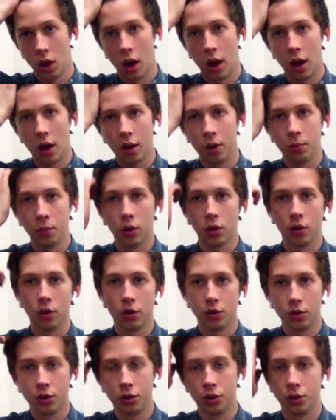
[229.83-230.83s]
I'm
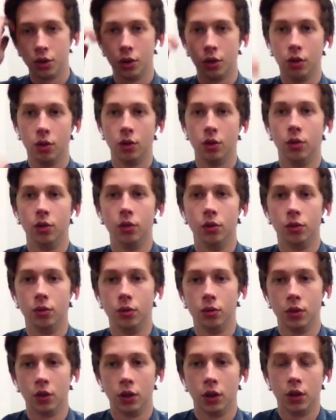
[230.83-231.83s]
going to show
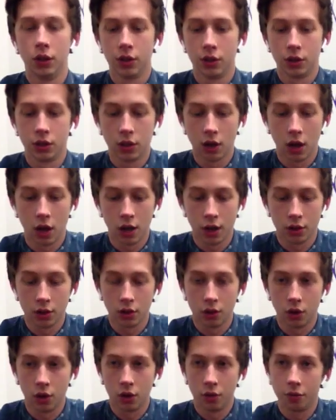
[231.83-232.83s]
you the start
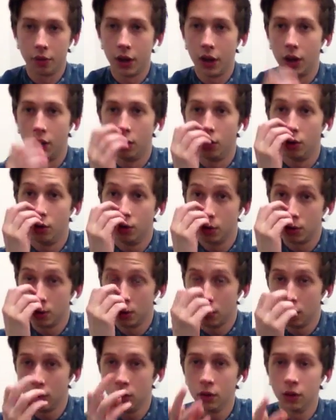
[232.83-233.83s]
of a new
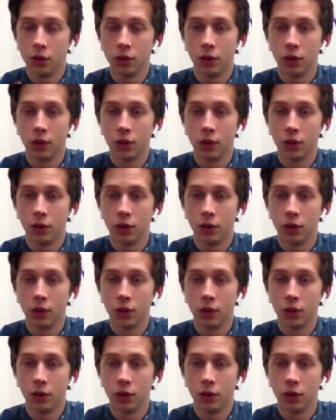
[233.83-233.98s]
song,